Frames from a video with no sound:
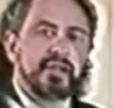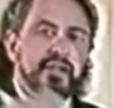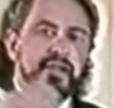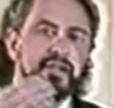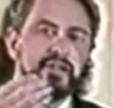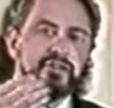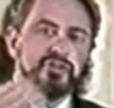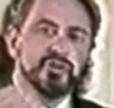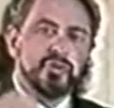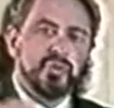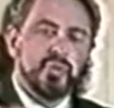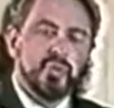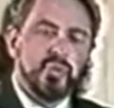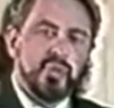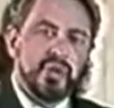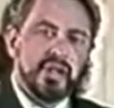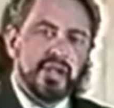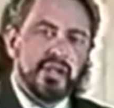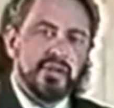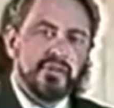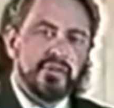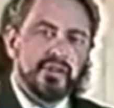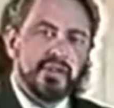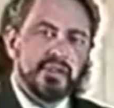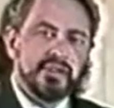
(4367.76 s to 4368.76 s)
it's
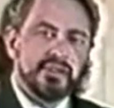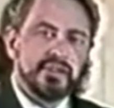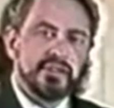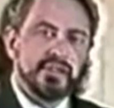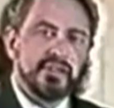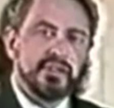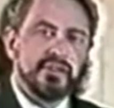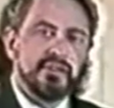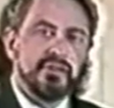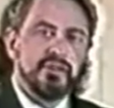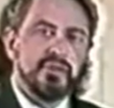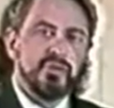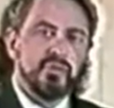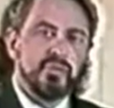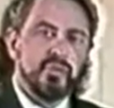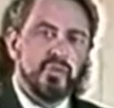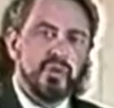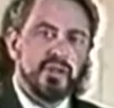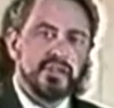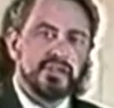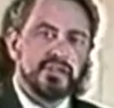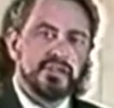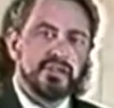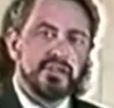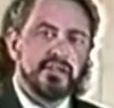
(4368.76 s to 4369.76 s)
where is it?
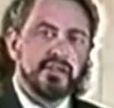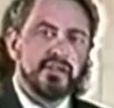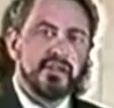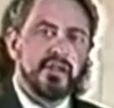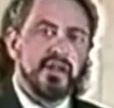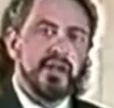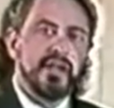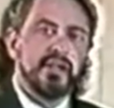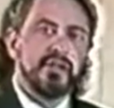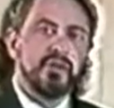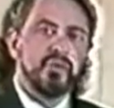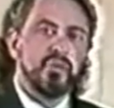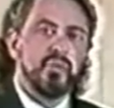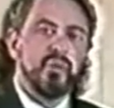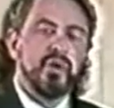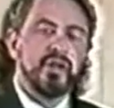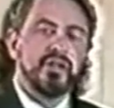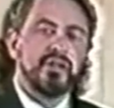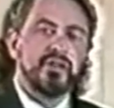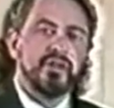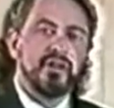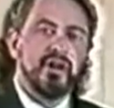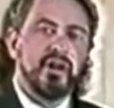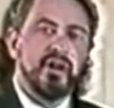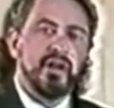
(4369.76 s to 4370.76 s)
What's it like?
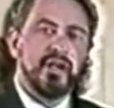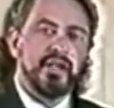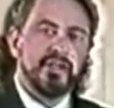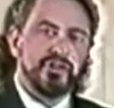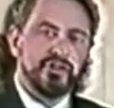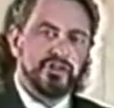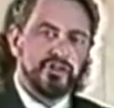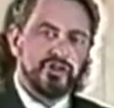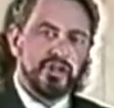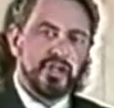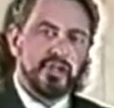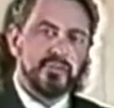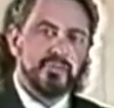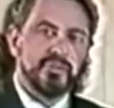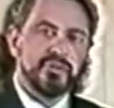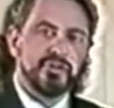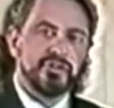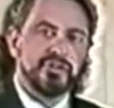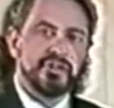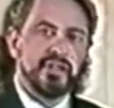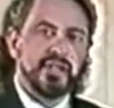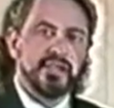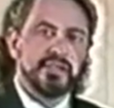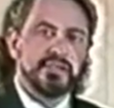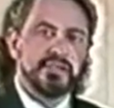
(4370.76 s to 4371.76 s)
What kind, shape or
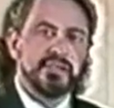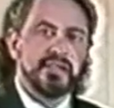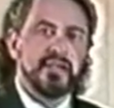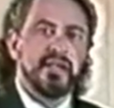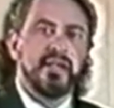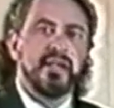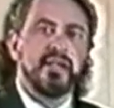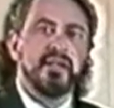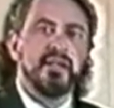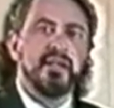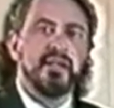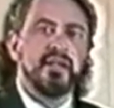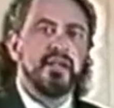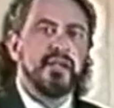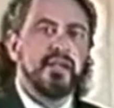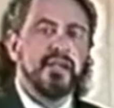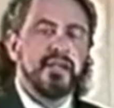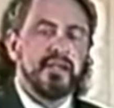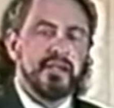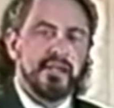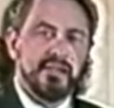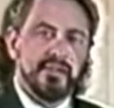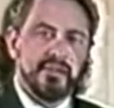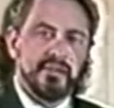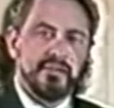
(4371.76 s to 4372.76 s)
size, color,
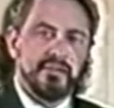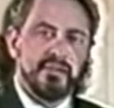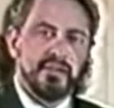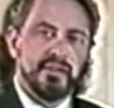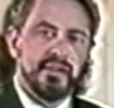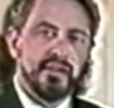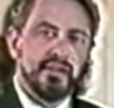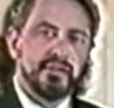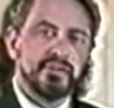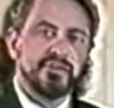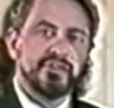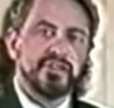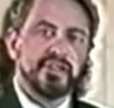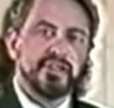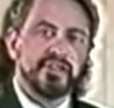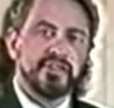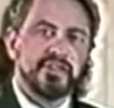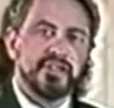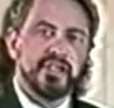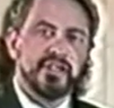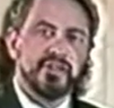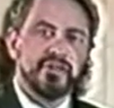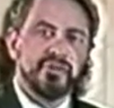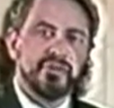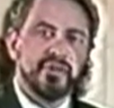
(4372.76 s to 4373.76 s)
anything else,
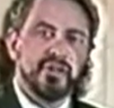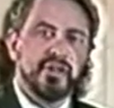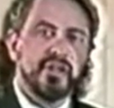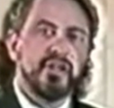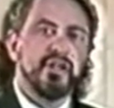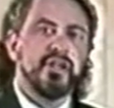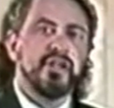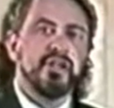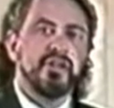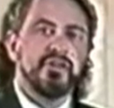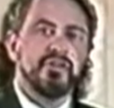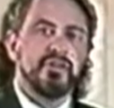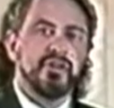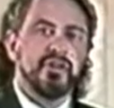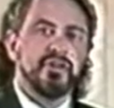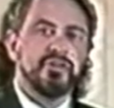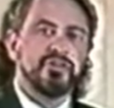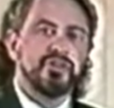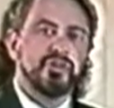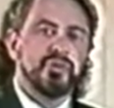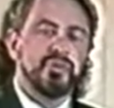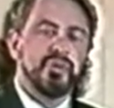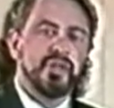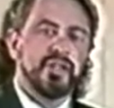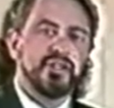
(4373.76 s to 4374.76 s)
etc.
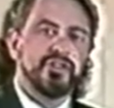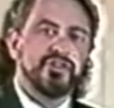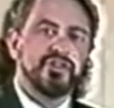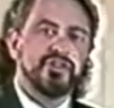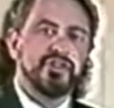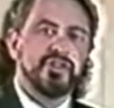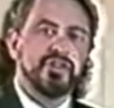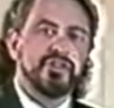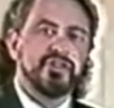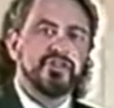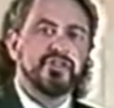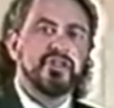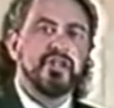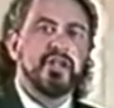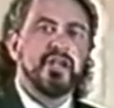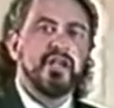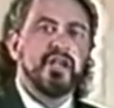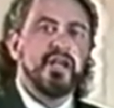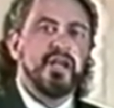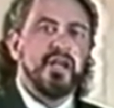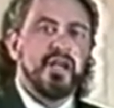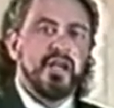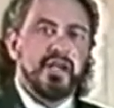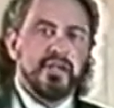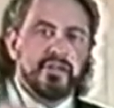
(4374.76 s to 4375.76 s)
Those questions
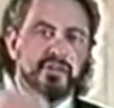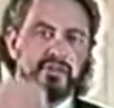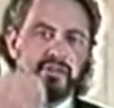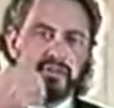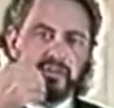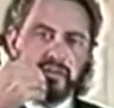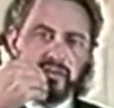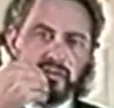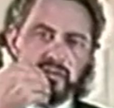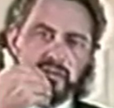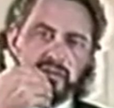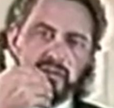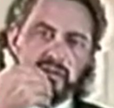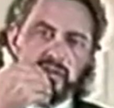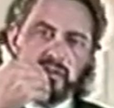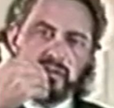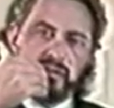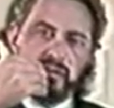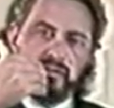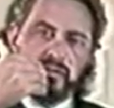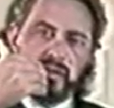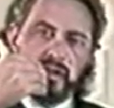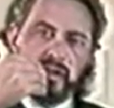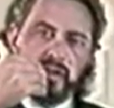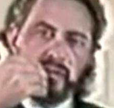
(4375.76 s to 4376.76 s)

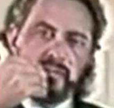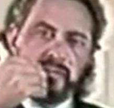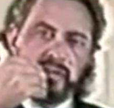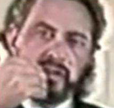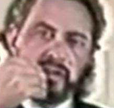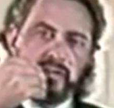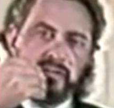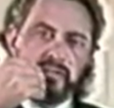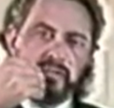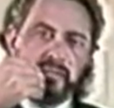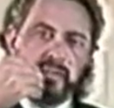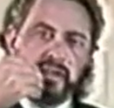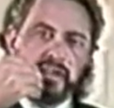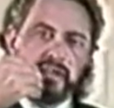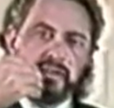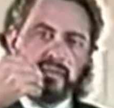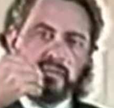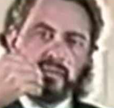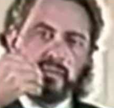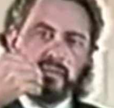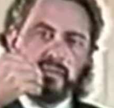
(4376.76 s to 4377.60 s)
develop the information of